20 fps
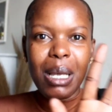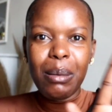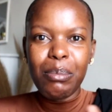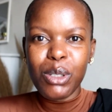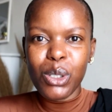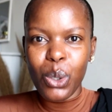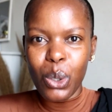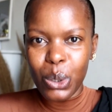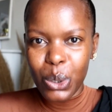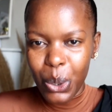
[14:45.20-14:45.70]
I'm
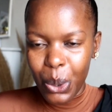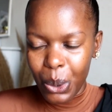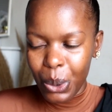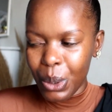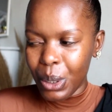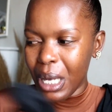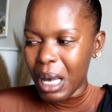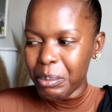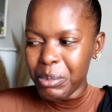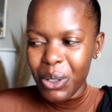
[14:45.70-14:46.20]
so
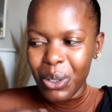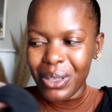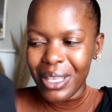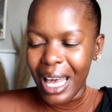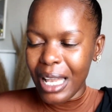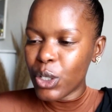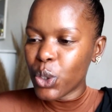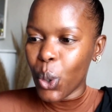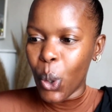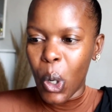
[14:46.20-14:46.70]
tall, I'm not
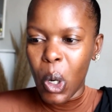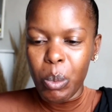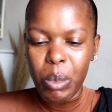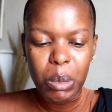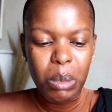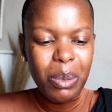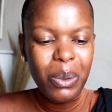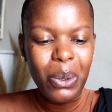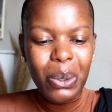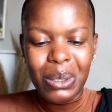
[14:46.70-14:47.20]
that tall,
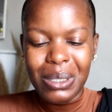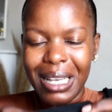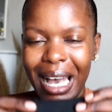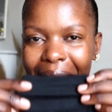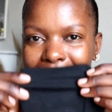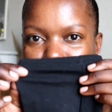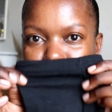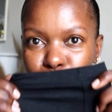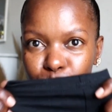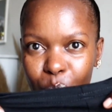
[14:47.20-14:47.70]
maybe because
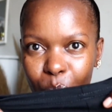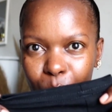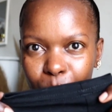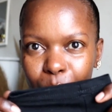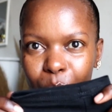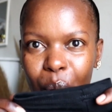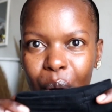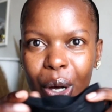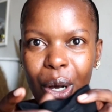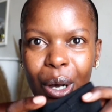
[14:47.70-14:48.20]
I'm
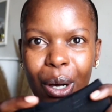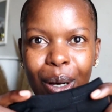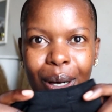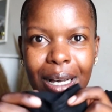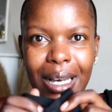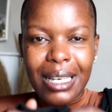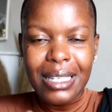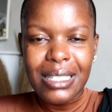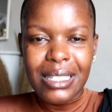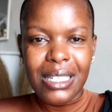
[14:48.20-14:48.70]
tall,
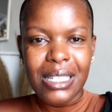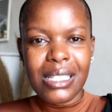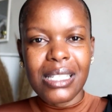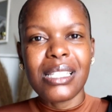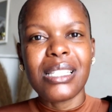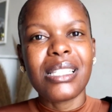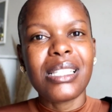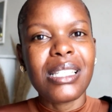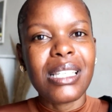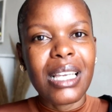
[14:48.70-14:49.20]
it's
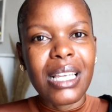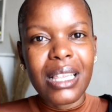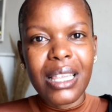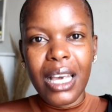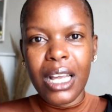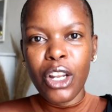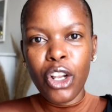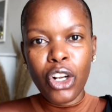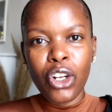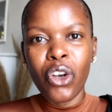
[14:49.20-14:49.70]
just
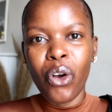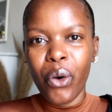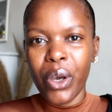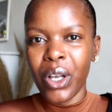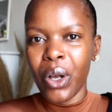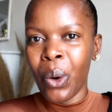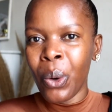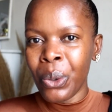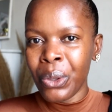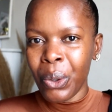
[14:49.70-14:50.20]
they're not
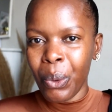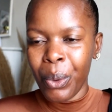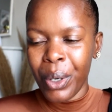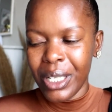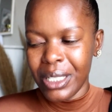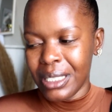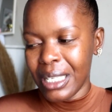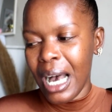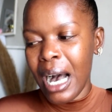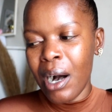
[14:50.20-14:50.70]
going all the
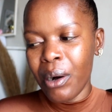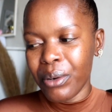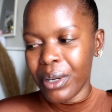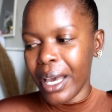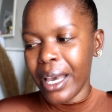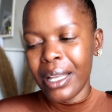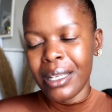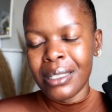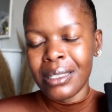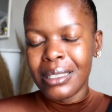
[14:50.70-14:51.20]
way down,
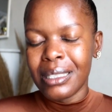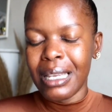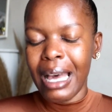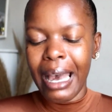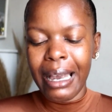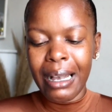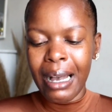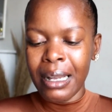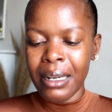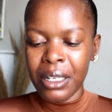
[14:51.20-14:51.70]
and
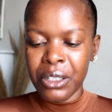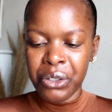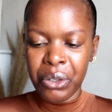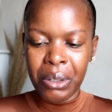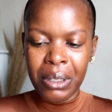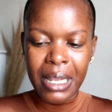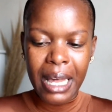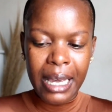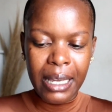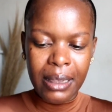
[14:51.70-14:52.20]
I kind of
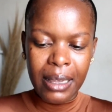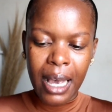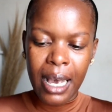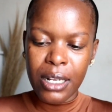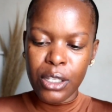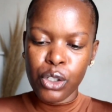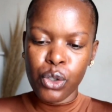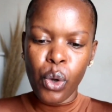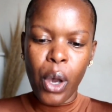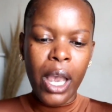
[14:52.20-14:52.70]
don't like
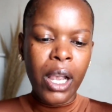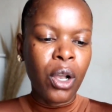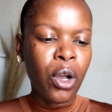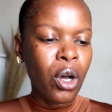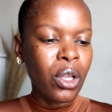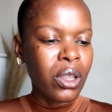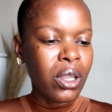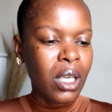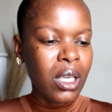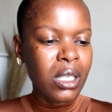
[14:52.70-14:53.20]
that. So I
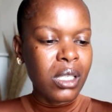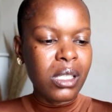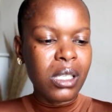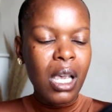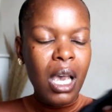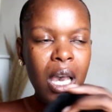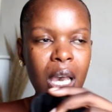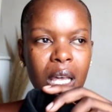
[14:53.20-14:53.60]
got this